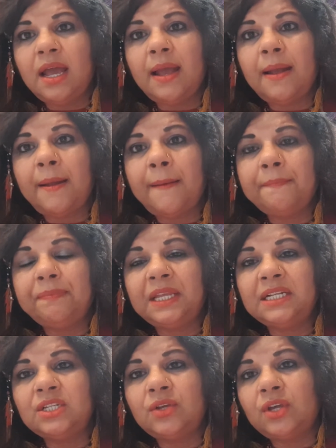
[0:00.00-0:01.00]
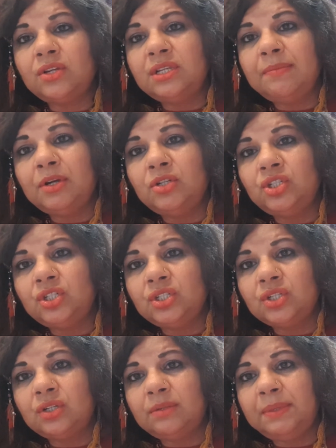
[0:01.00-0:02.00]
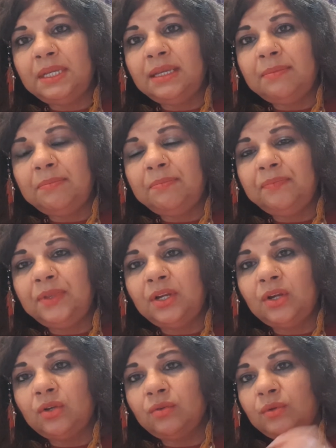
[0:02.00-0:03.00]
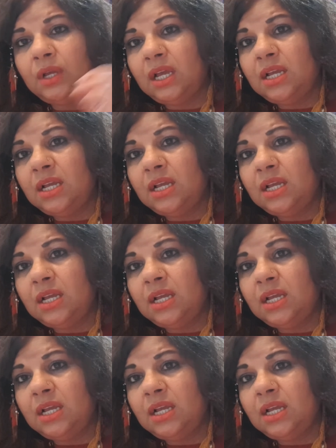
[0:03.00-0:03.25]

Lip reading: And so those emotions could be, you know,